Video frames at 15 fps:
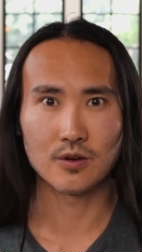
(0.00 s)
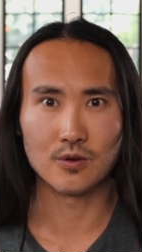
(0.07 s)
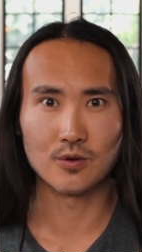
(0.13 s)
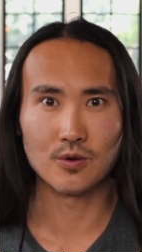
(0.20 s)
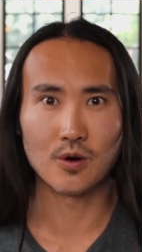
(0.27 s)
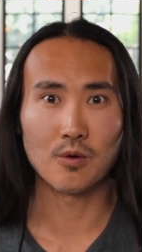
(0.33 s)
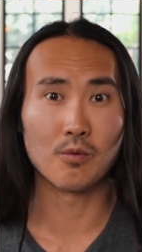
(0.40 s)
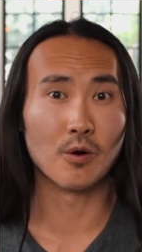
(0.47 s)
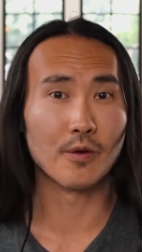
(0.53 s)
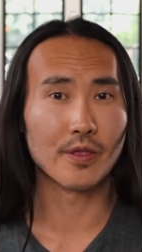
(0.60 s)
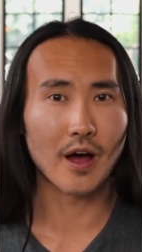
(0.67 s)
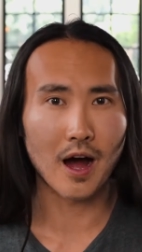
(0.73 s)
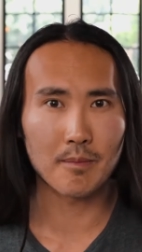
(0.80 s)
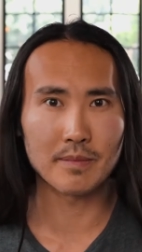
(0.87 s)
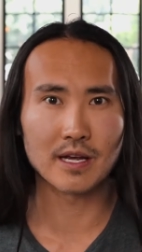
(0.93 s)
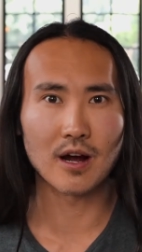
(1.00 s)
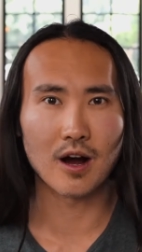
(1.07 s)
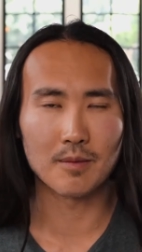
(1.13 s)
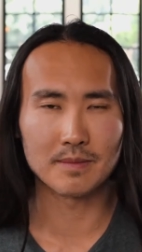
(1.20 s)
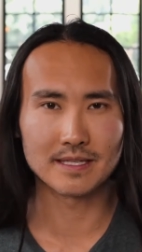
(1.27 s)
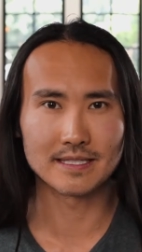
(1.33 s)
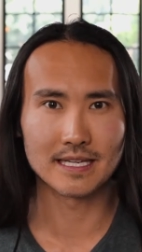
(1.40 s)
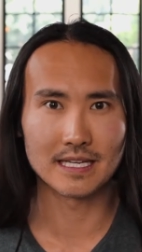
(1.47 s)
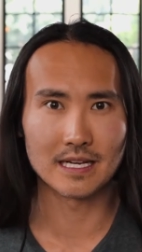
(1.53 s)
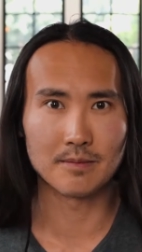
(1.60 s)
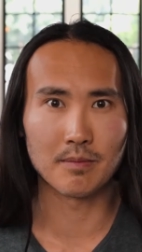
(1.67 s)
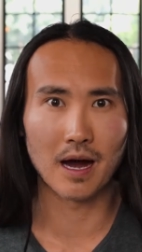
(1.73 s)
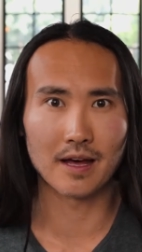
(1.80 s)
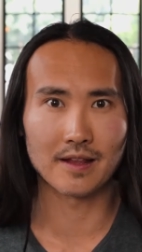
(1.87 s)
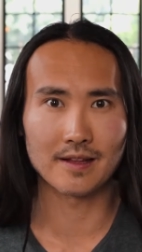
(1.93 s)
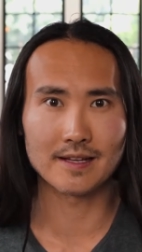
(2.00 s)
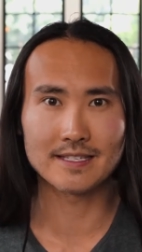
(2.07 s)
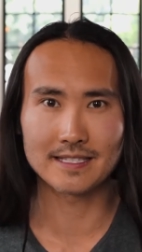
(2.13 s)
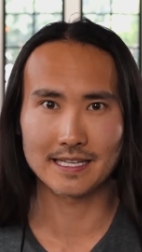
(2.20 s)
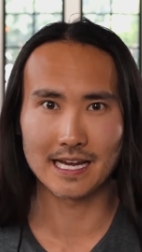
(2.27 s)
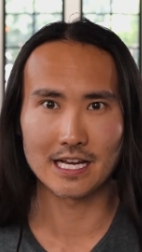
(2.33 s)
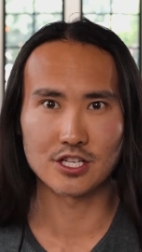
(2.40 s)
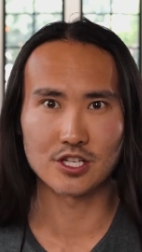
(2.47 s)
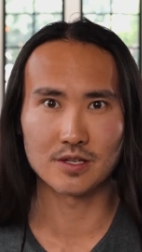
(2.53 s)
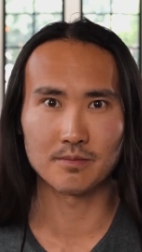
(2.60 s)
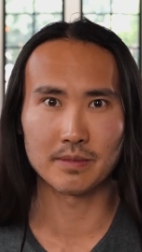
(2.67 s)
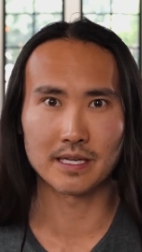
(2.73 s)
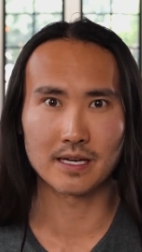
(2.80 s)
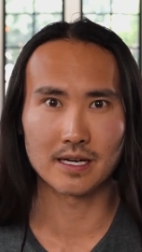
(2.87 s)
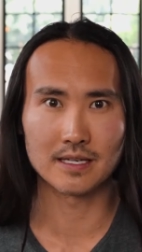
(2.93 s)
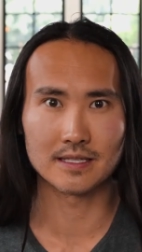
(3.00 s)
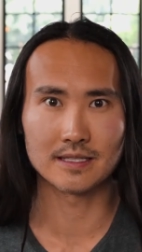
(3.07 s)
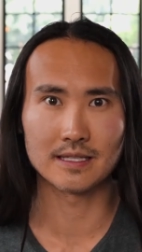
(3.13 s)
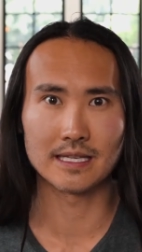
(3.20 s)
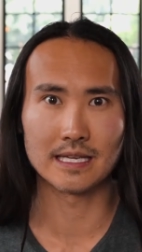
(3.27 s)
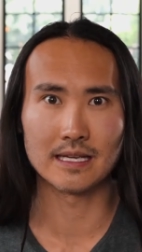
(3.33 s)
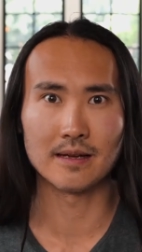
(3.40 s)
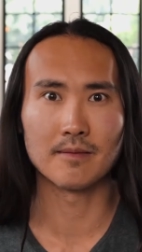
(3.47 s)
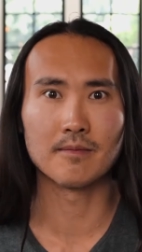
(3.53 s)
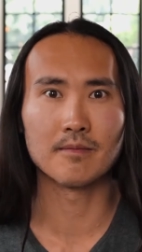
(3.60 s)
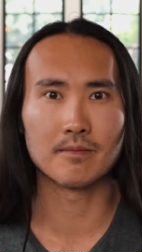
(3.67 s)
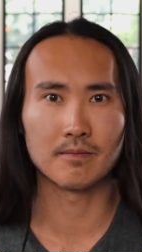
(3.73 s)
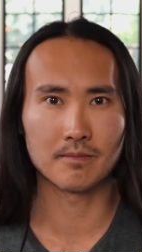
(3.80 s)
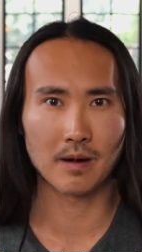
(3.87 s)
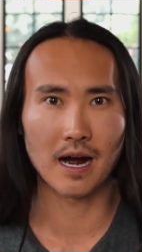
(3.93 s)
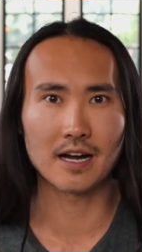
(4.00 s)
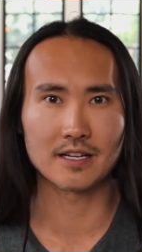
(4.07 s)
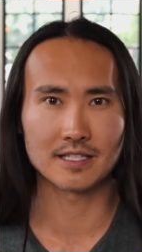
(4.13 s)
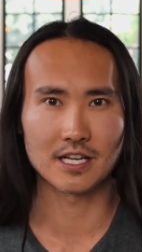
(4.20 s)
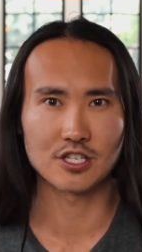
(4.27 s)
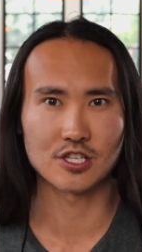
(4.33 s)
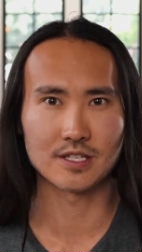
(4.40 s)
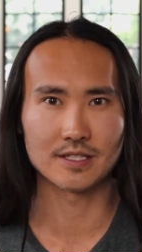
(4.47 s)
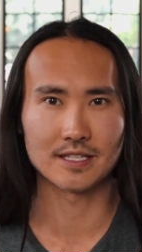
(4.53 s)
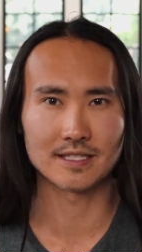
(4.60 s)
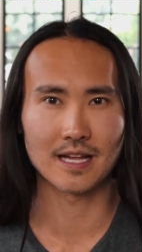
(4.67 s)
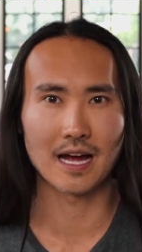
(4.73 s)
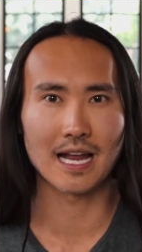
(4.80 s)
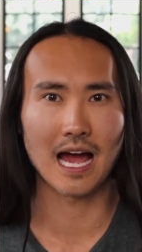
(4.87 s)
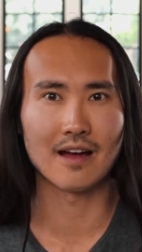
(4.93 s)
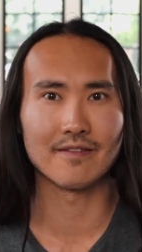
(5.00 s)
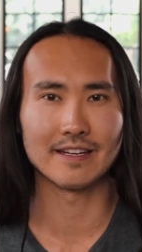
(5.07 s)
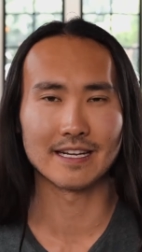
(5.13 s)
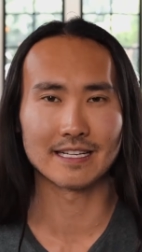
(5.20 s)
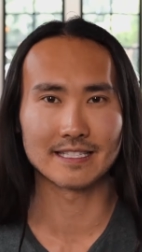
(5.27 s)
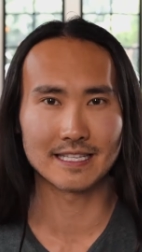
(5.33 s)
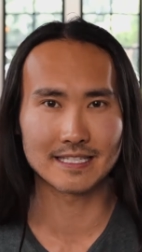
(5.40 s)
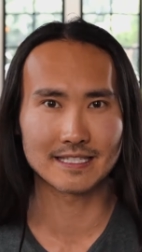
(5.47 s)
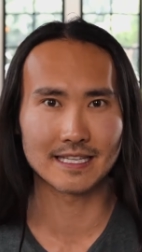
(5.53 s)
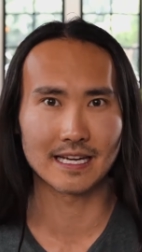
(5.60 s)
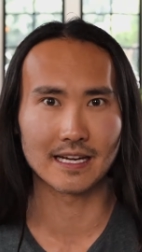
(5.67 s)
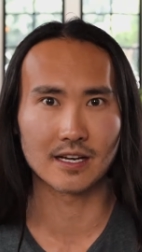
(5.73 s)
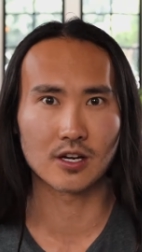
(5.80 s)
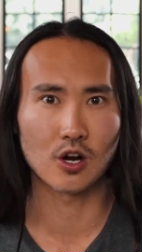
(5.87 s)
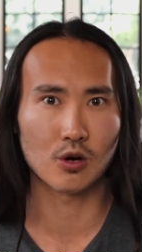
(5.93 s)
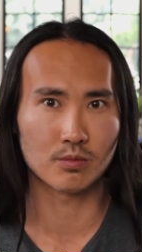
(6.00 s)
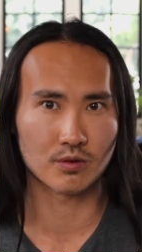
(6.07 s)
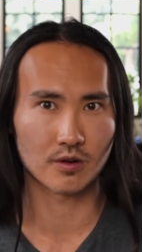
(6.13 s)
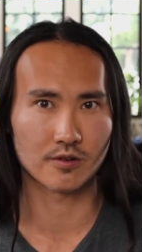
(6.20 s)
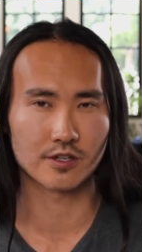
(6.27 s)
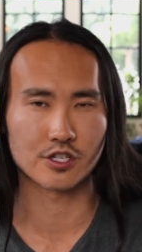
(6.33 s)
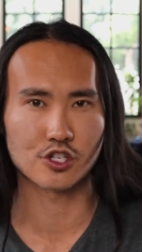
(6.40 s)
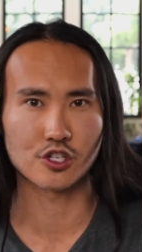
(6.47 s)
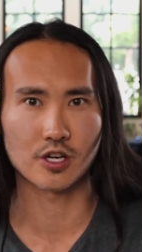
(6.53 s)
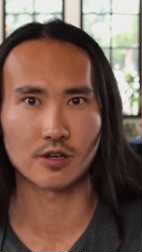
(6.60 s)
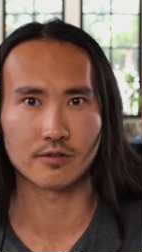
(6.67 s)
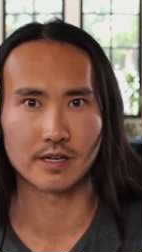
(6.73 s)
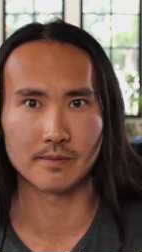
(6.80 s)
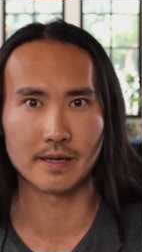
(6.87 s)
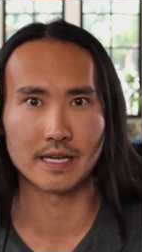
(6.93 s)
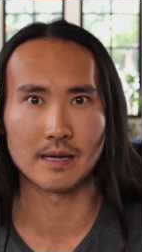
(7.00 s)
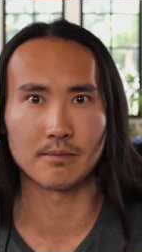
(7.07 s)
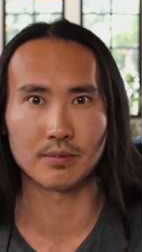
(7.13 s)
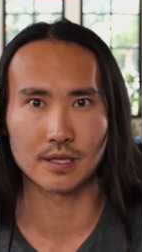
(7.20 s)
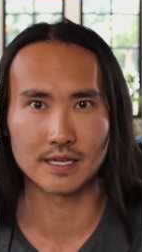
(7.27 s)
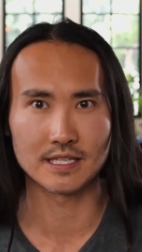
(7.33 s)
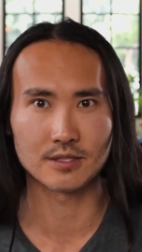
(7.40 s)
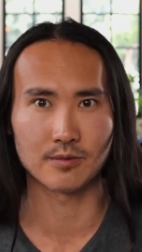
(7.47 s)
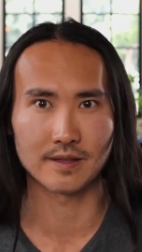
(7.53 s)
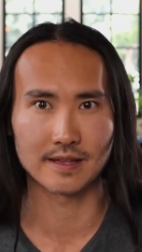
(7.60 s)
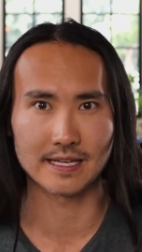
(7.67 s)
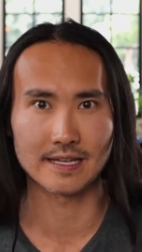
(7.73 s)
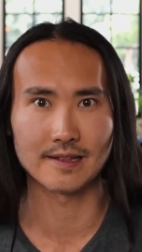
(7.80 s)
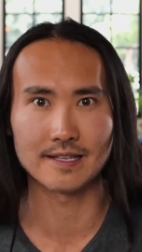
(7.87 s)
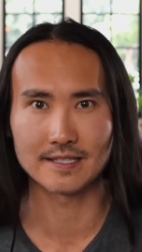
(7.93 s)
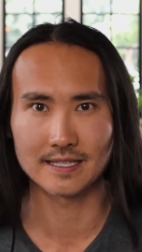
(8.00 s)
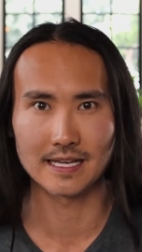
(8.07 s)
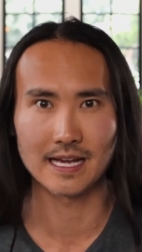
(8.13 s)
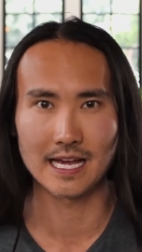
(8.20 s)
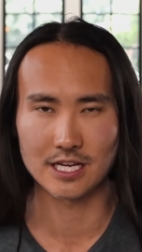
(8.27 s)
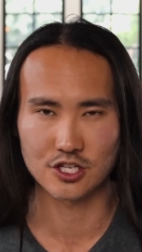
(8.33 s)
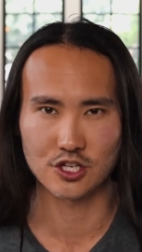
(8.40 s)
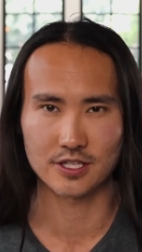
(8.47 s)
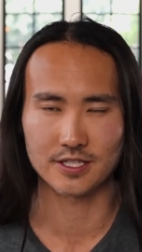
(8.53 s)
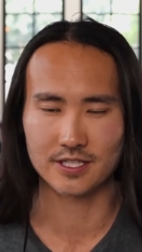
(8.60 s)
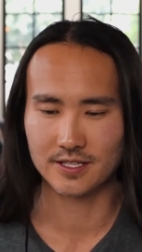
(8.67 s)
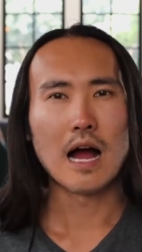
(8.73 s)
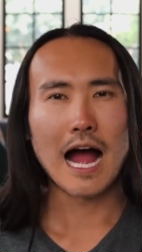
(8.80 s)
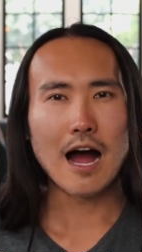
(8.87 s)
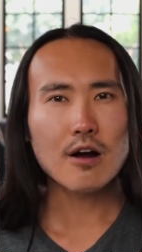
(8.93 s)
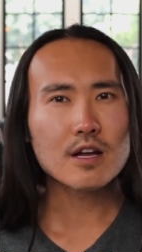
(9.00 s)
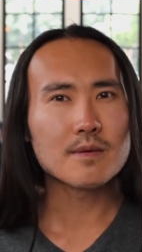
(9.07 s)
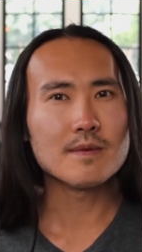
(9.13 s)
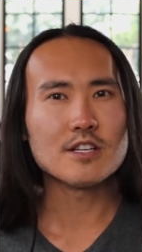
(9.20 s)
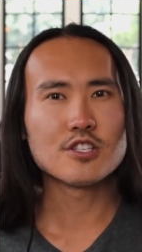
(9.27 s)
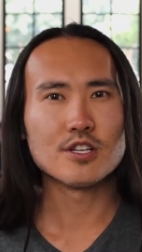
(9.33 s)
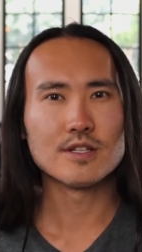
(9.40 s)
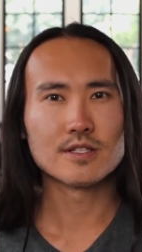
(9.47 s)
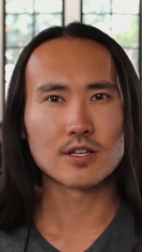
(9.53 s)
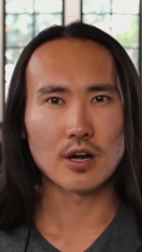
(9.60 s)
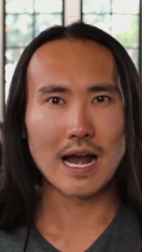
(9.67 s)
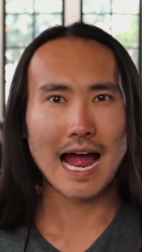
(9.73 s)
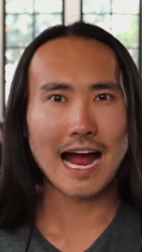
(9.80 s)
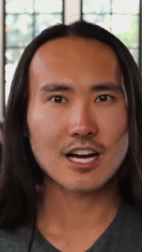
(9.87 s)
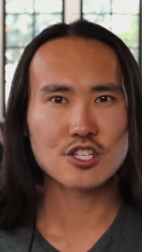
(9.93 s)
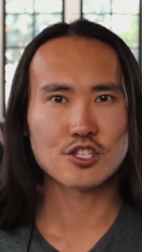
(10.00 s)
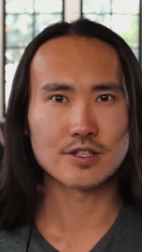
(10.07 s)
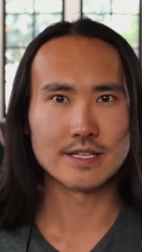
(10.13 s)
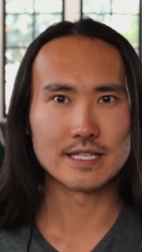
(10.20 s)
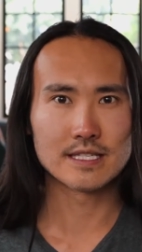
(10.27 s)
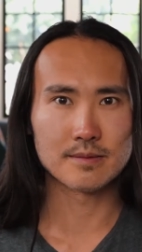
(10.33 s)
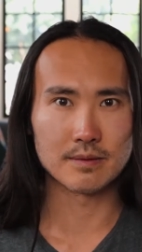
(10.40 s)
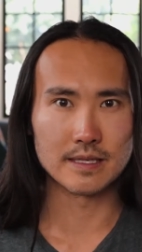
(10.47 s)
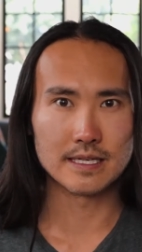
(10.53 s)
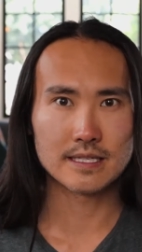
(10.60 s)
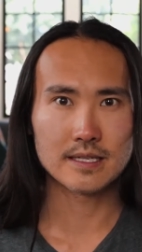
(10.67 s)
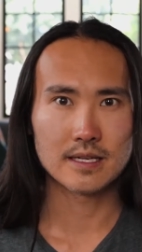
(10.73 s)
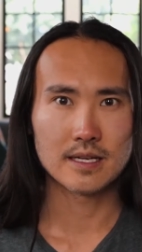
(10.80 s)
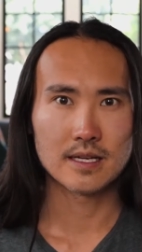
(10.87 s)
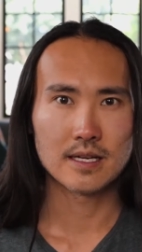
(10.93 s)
who will not be compensated by the listing agent because the buyer's agent does not have an existing co-brokerage agreement in place with the listing agent. How commissions are actually split